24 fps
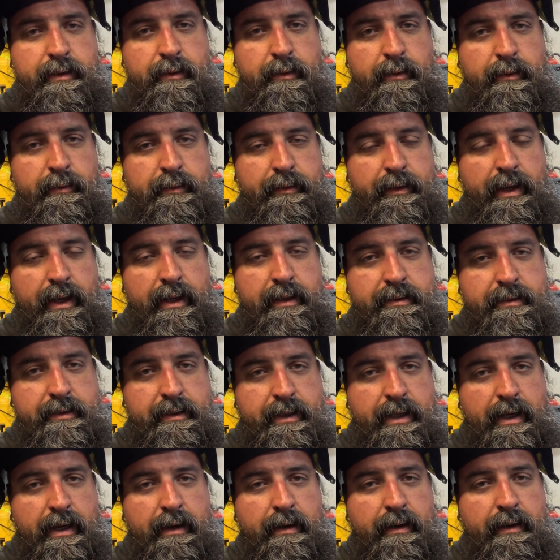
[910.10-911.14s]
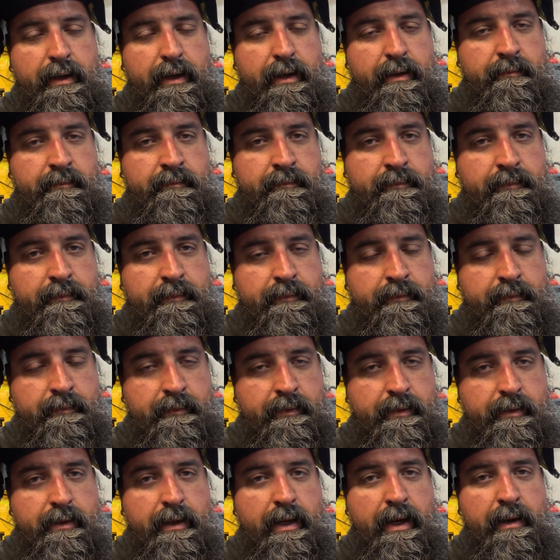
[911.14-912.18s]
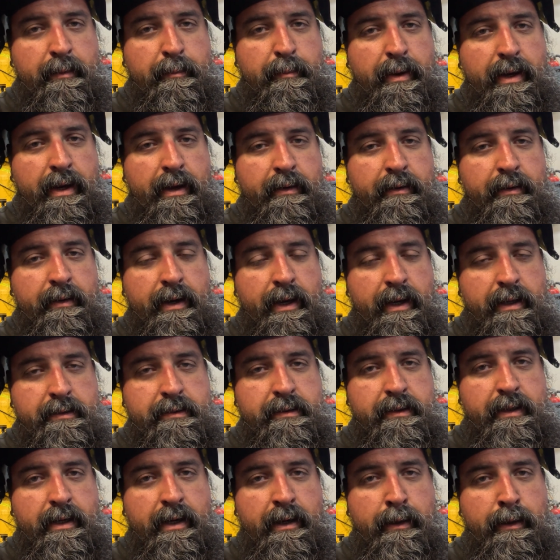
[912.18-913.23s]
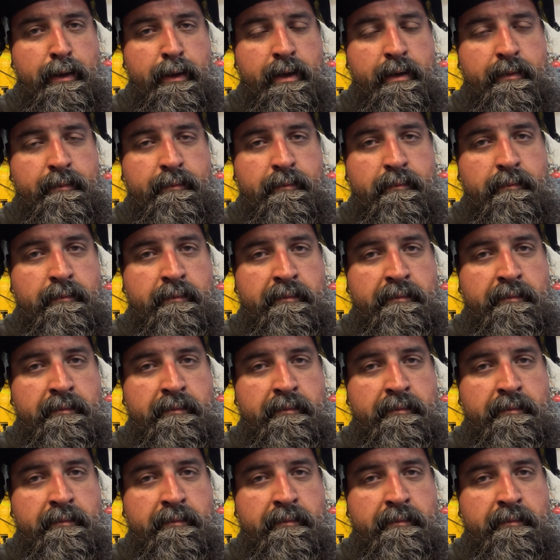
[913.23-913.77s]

old Nancy Kerrigan, the 9-pound Nancy Kerrigan,